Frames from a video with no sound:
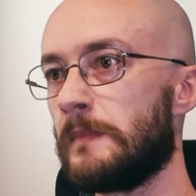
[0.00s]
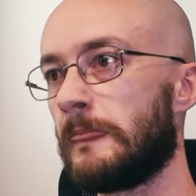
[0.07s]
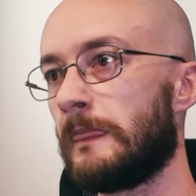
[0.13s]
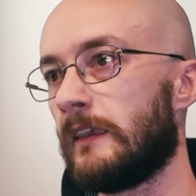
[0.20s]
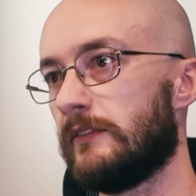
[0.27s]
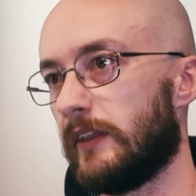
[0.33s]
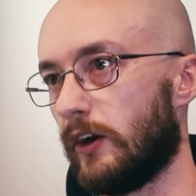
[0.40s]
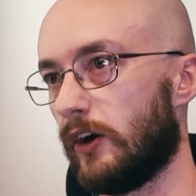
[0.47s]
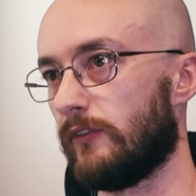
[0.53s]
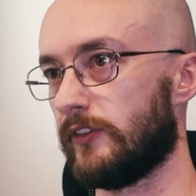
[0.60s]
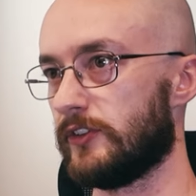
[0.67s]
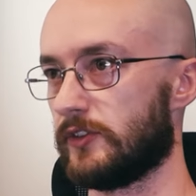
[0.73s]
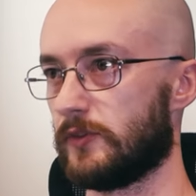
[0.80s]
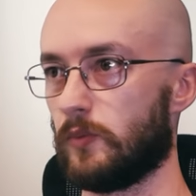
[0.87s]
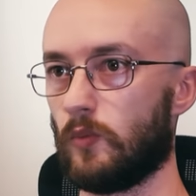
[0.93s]
they often
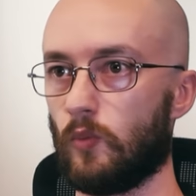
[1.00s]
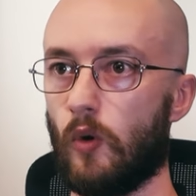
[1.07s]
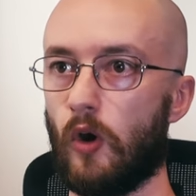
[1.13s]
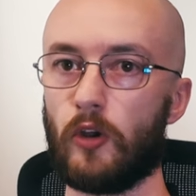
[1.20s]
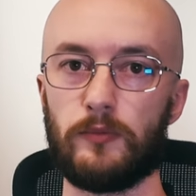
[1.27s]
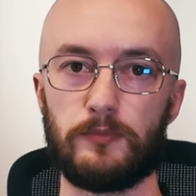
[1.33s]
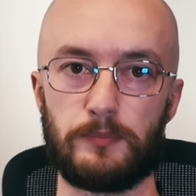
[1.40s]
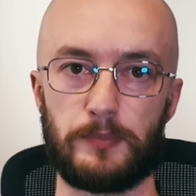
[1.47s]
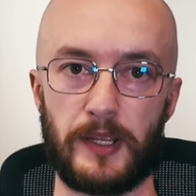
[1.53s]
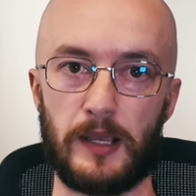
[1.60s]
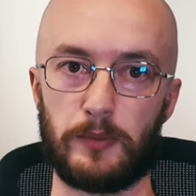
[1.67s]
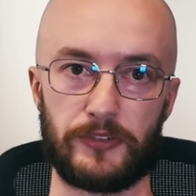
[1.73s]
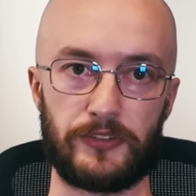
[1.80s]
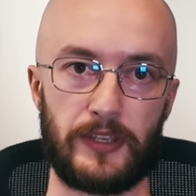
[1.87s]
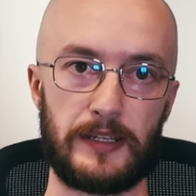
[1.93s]
just won't be able
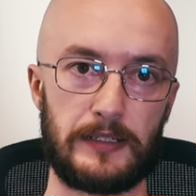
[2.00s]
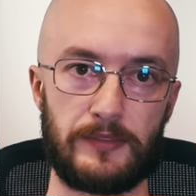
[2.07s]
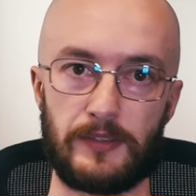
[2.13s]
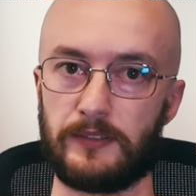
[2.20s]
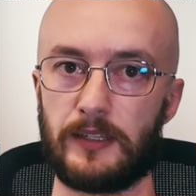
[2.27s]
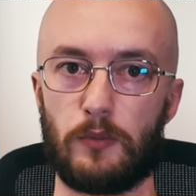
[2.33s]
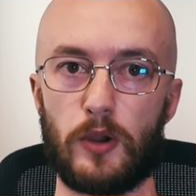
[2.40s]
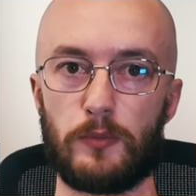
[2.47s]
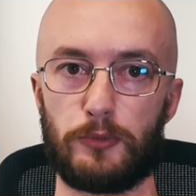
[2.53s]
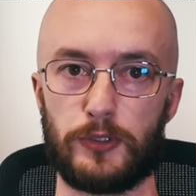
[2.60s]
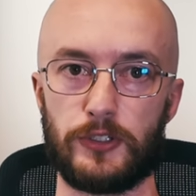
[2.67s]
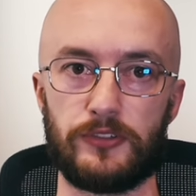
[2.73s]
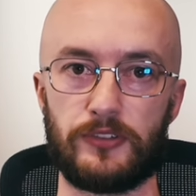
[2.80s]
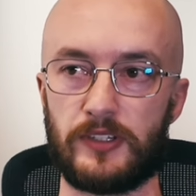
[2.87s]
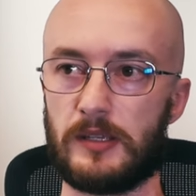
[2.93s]
to see anything, they won't
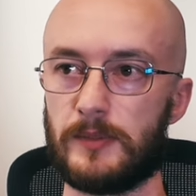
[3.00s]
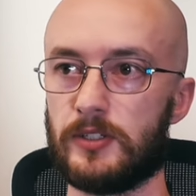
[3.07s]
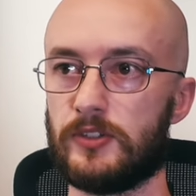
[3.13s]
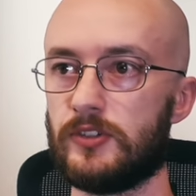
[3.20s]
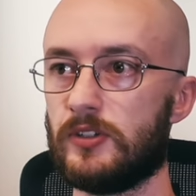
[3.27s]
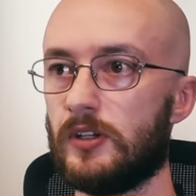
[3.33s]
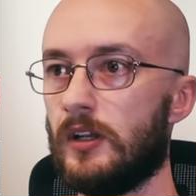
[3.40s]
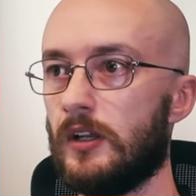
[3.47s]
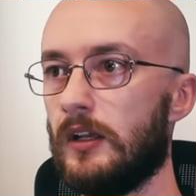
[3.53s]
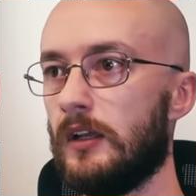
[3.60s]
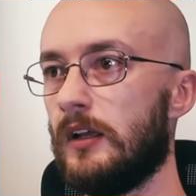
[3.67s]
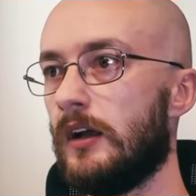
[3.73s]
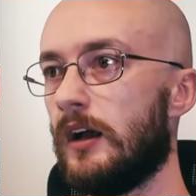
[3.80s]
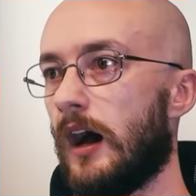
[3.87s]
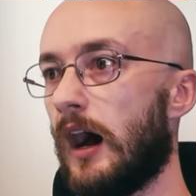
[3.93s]
produce an image.
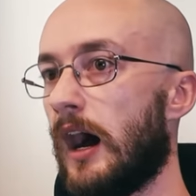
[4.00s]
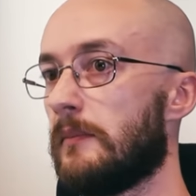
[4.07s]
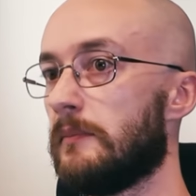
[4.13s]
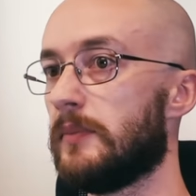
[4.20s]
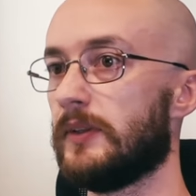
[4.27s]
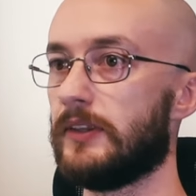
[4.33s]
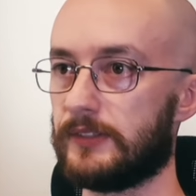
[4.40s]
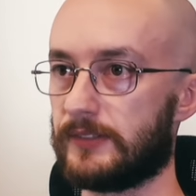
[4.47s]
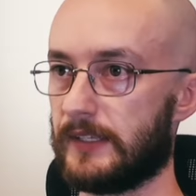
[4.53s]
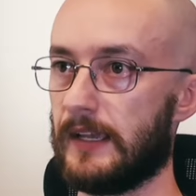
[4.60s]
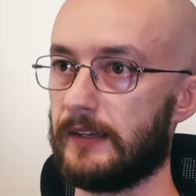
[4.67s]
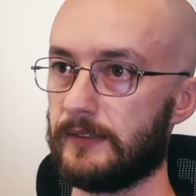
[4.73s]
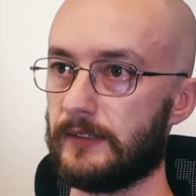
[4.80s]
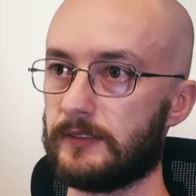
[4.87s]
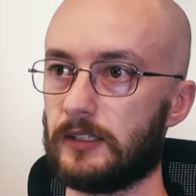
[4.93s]
But this
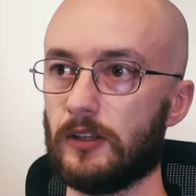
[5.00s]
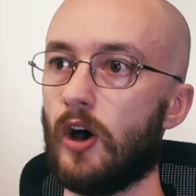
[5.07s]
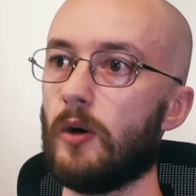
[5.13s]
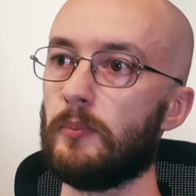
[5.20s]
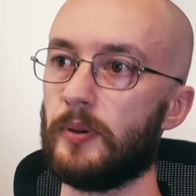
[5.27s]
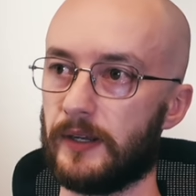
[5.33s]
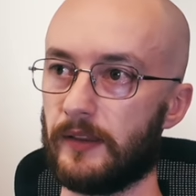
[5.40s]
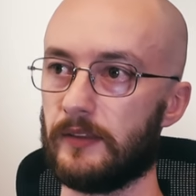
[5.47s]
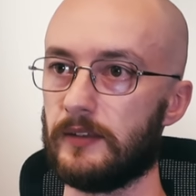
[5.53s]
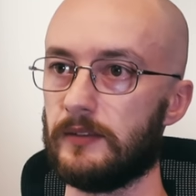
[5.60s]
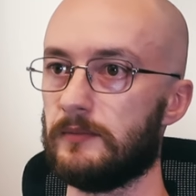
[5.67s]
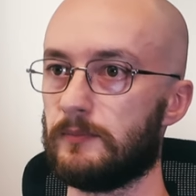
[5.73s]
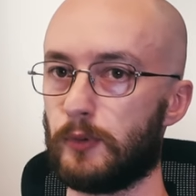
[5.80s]
scanner does a lot better than pretty